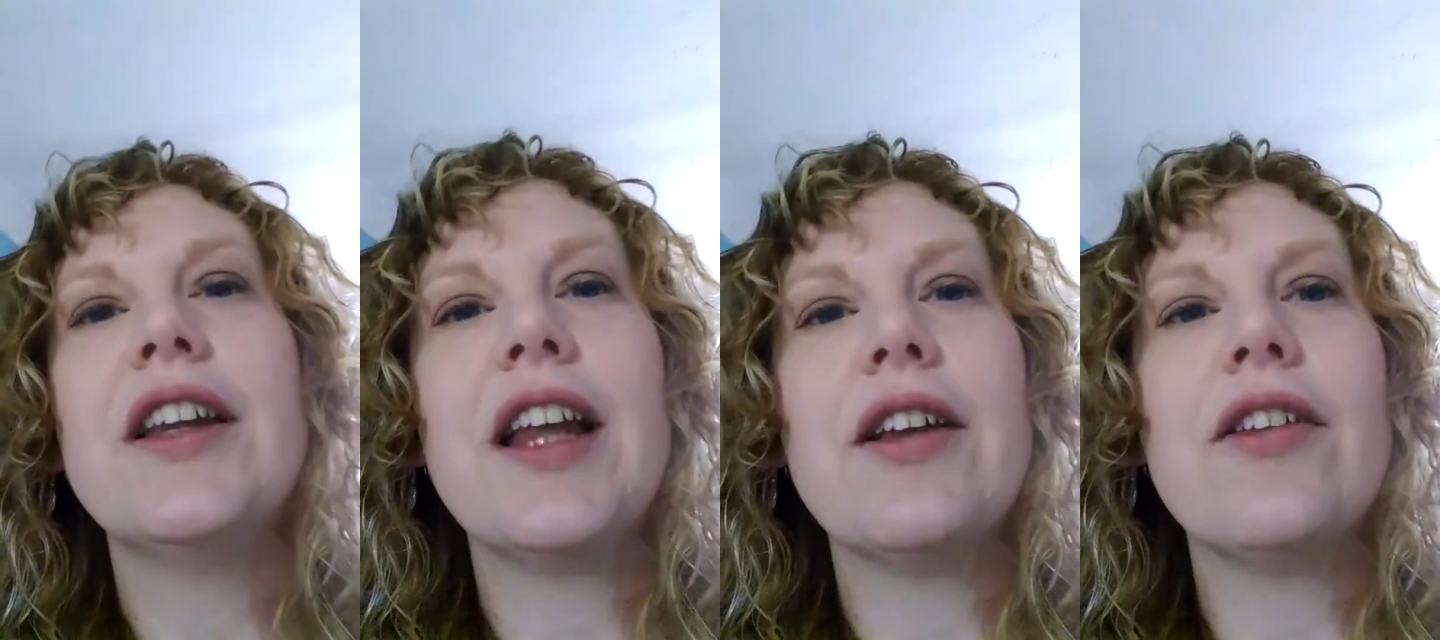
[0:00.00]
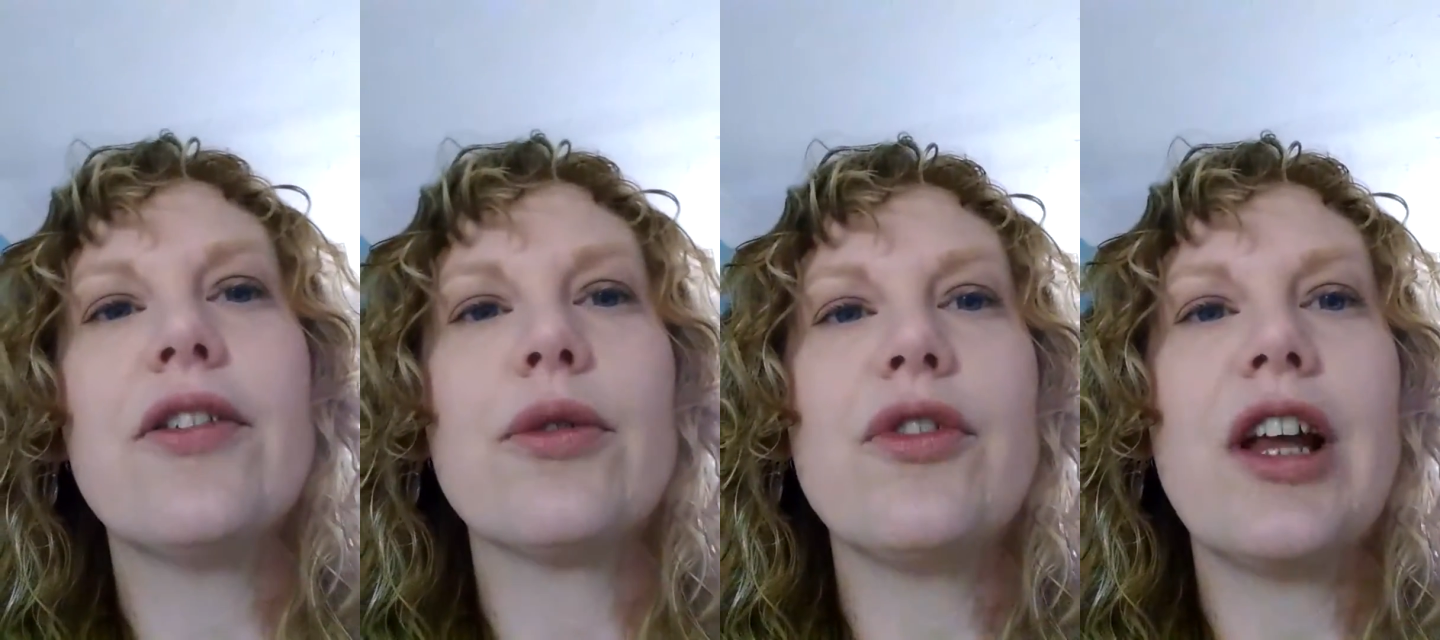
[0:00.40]
then
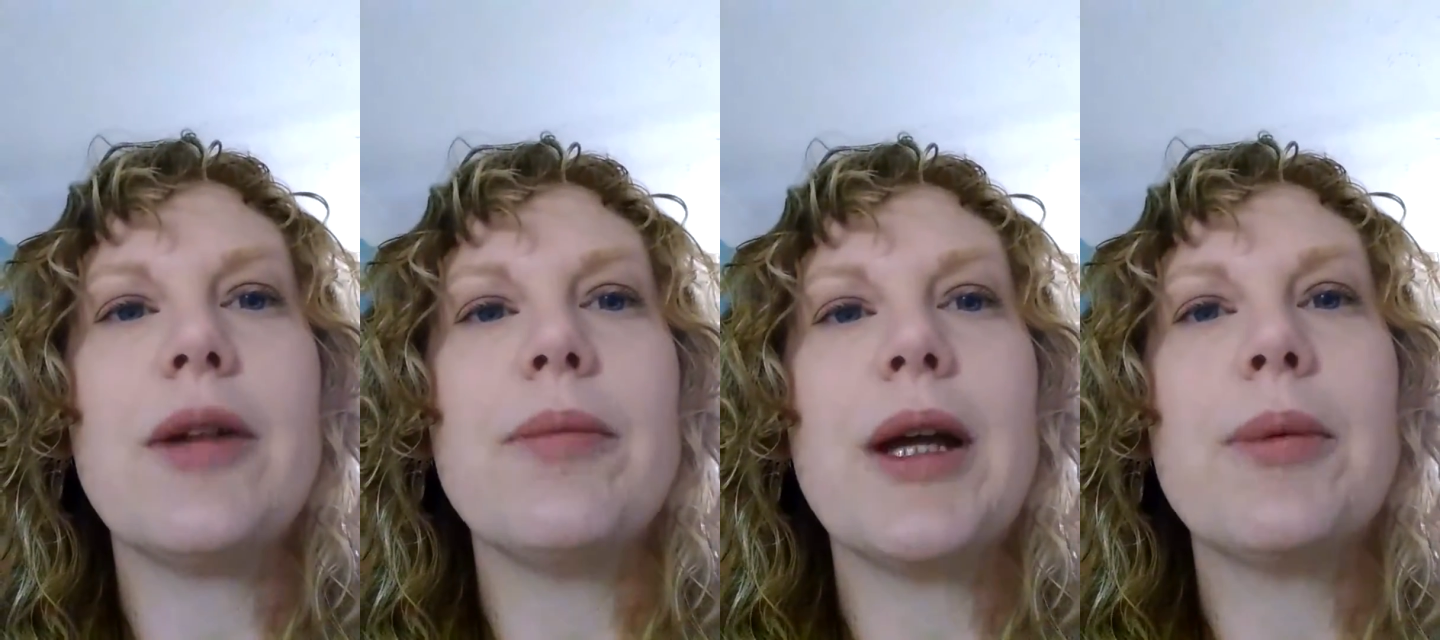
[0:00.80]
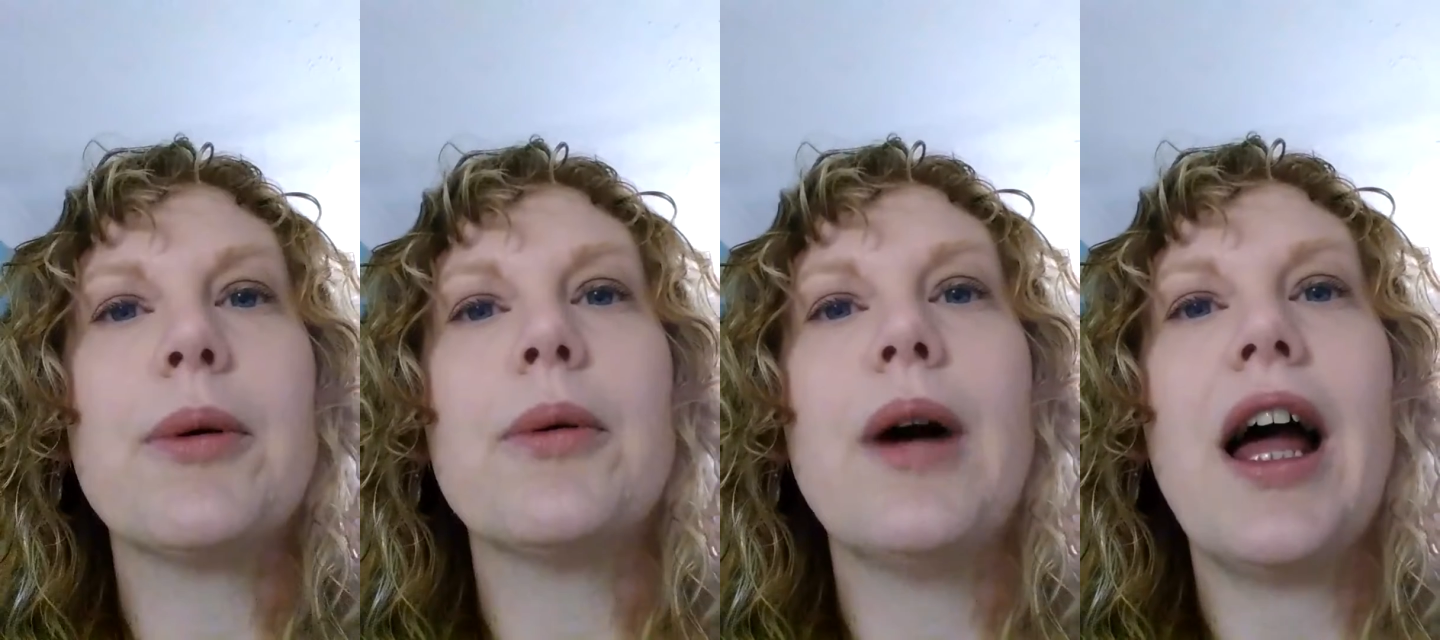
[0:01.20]
sort of telling
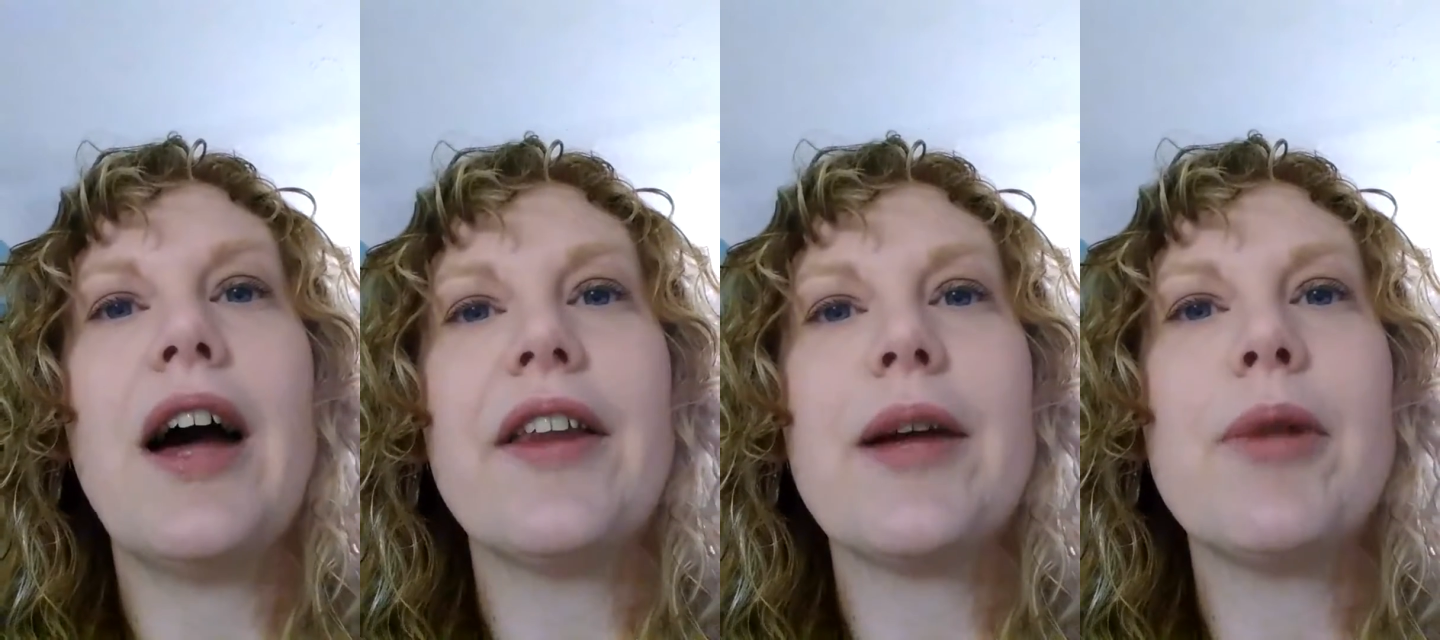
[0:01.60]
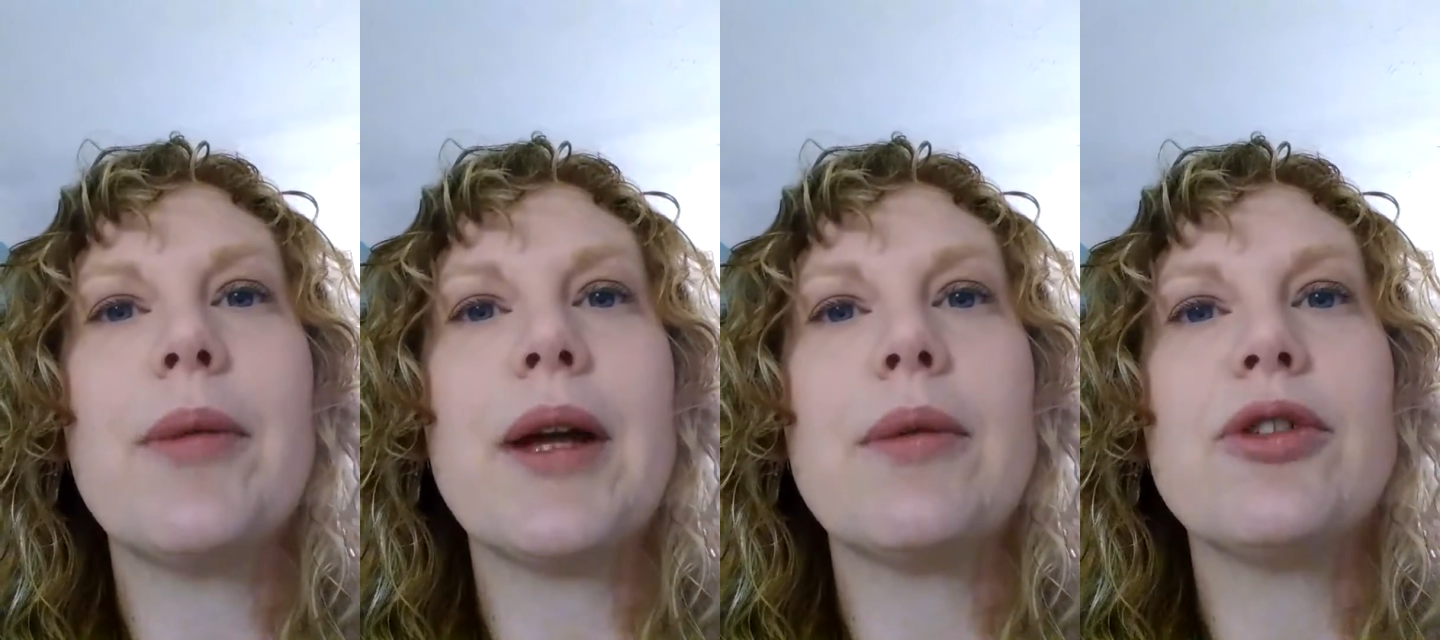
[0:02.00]
people how they
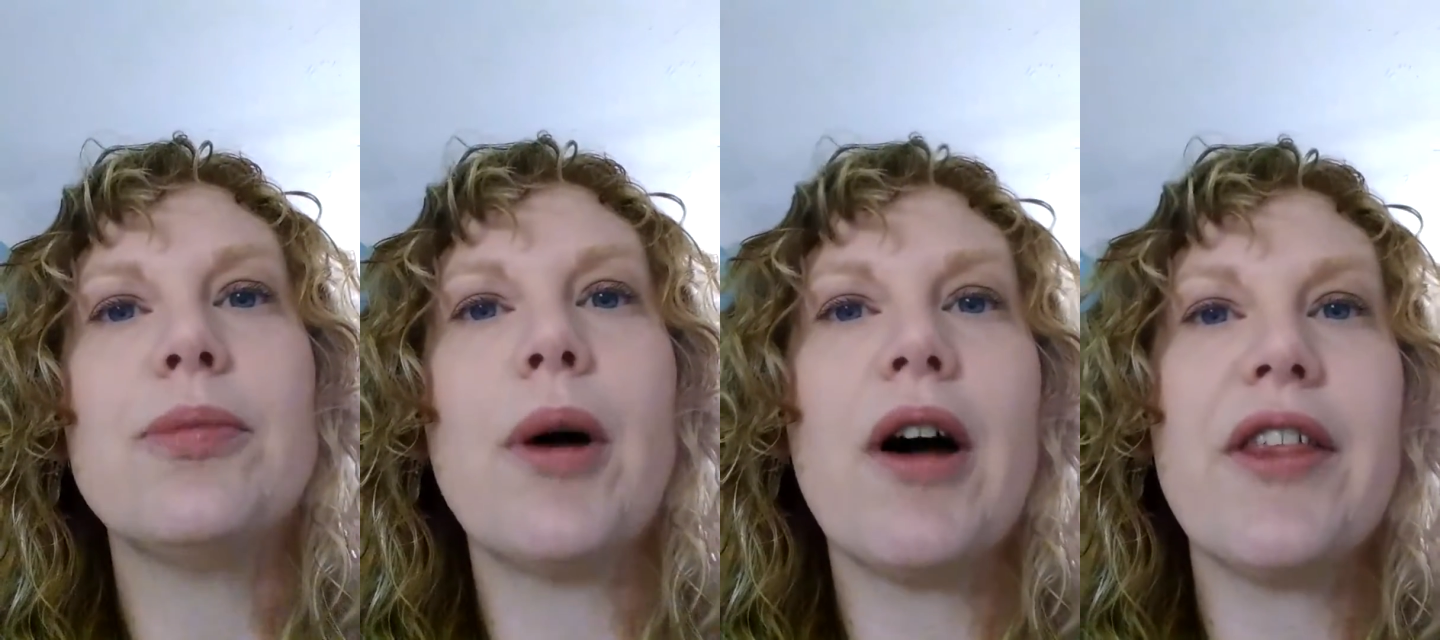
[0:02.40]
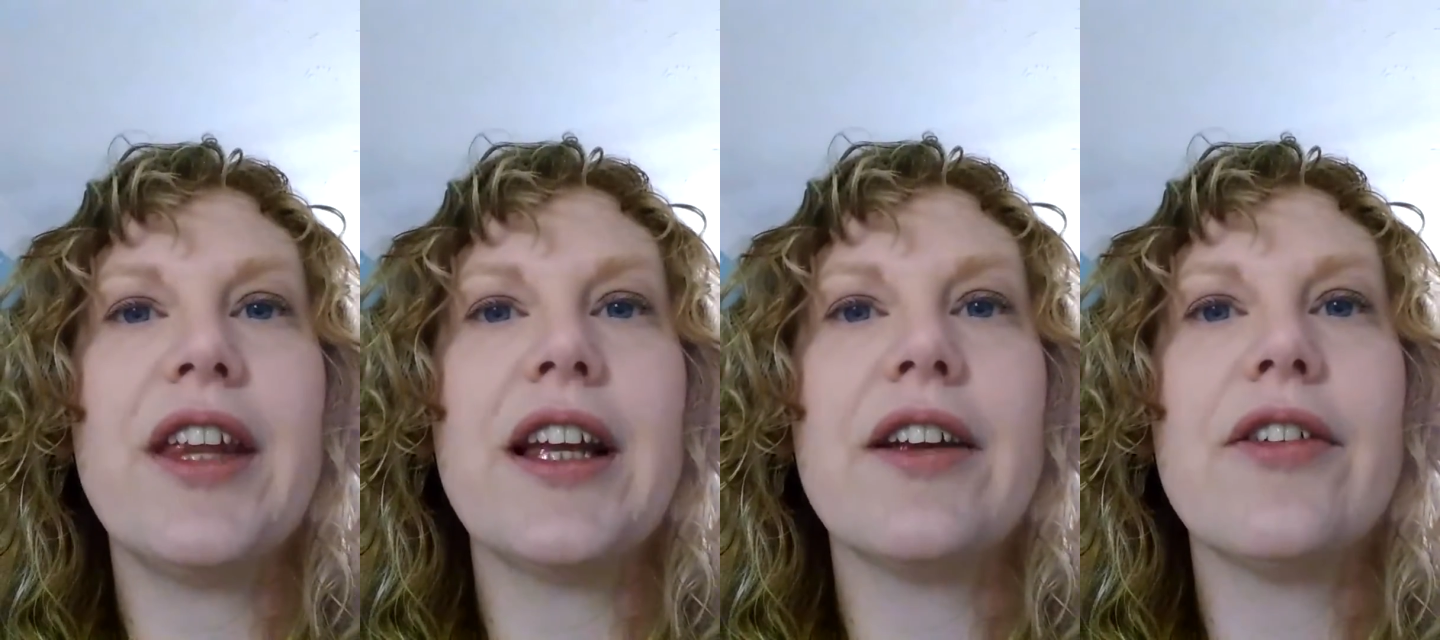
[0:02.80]
might be able to buy
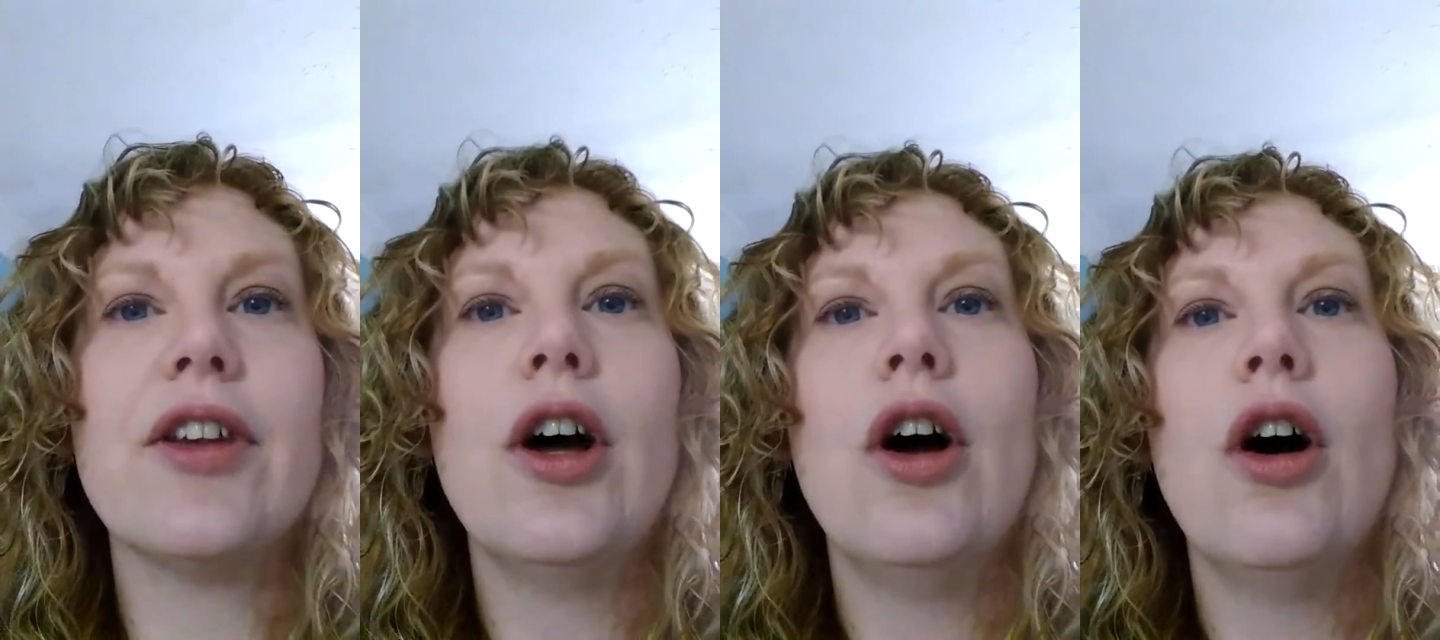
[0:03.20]
things